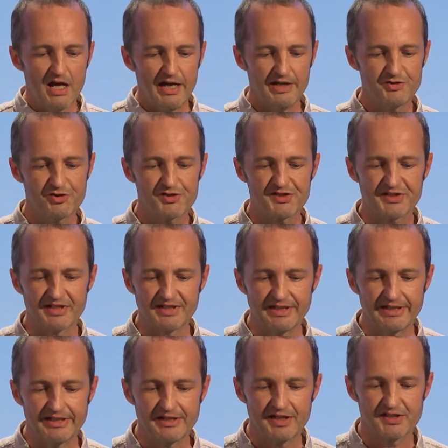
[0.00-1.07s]

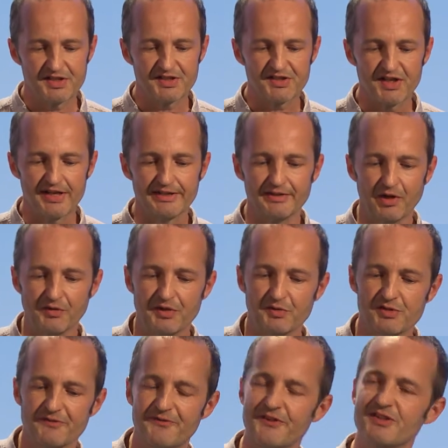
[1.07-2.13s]
Interestingly, as a side note, there
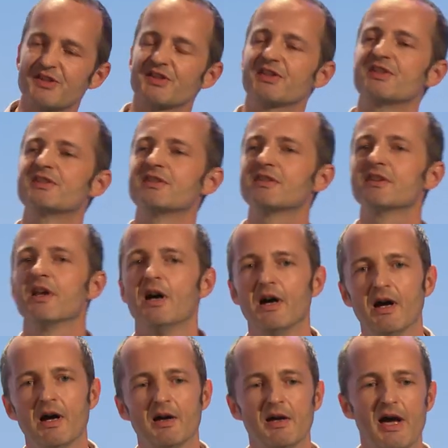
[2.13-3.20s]
was a physicist
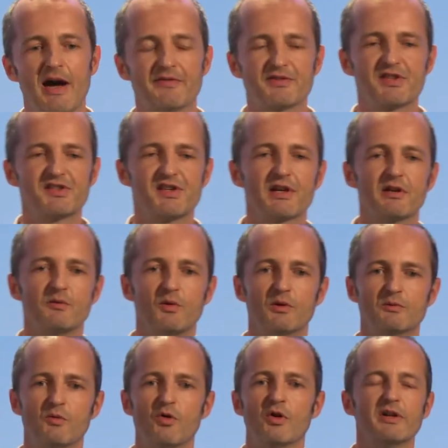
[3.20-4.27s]
uh, after the Second
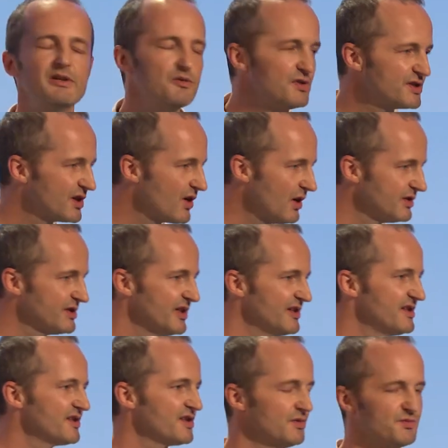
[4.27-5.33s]
World War. He was a
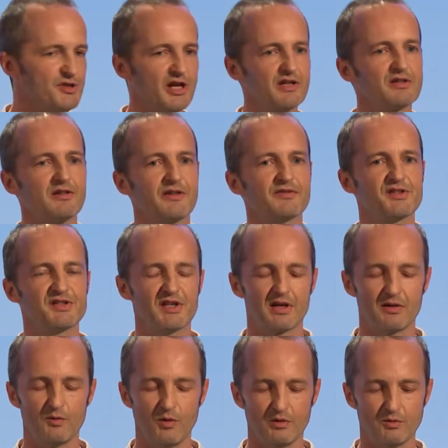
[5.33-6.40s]
conscientious objector after the
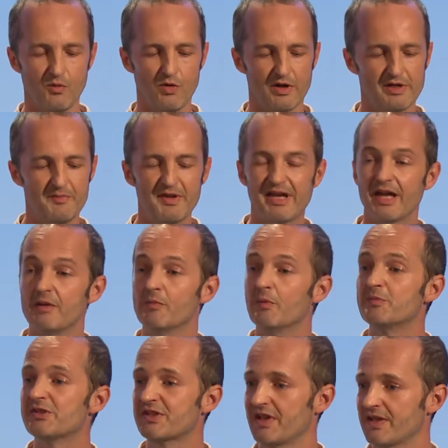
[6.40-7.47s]
Second World War, and he became
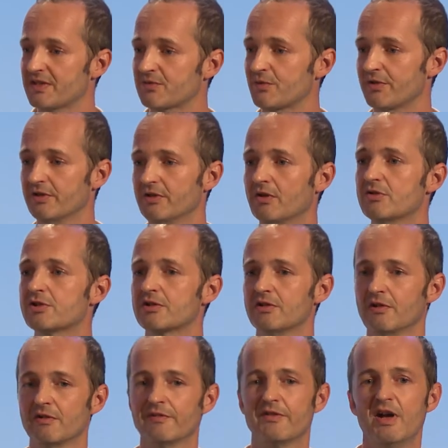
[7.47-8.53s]
obsessed with the
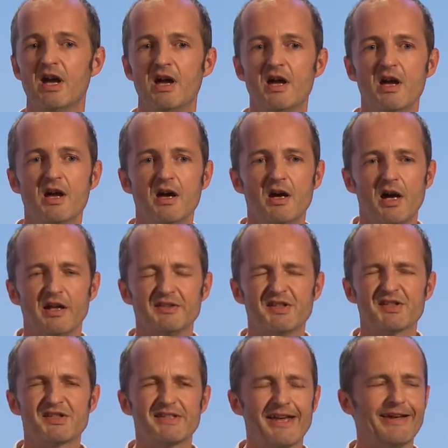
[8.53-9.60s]
notion of
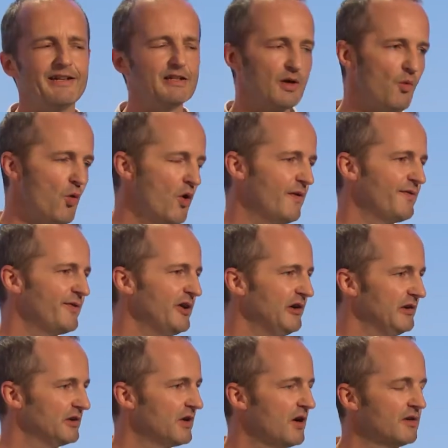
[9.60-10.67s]
understanding
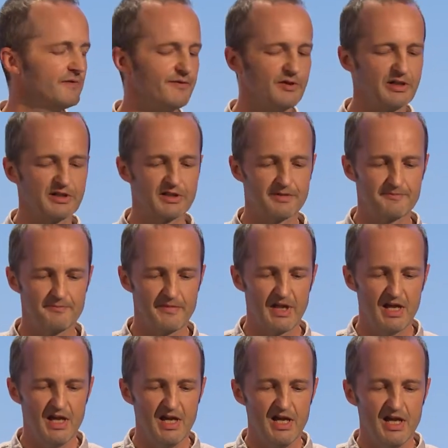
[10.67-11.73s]
warfare and conflict.
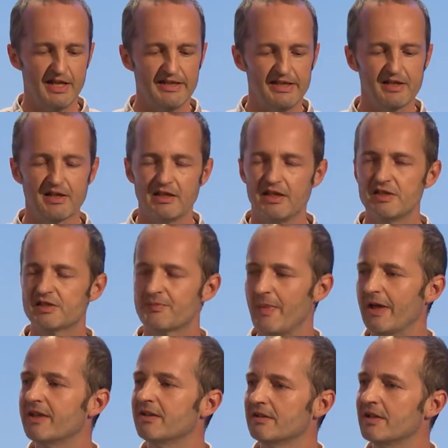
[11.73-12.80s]
And he, he
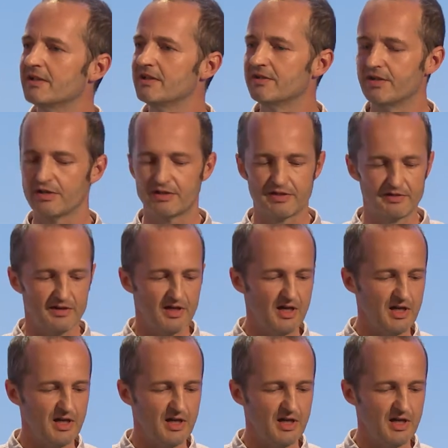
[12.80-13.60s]
speculated that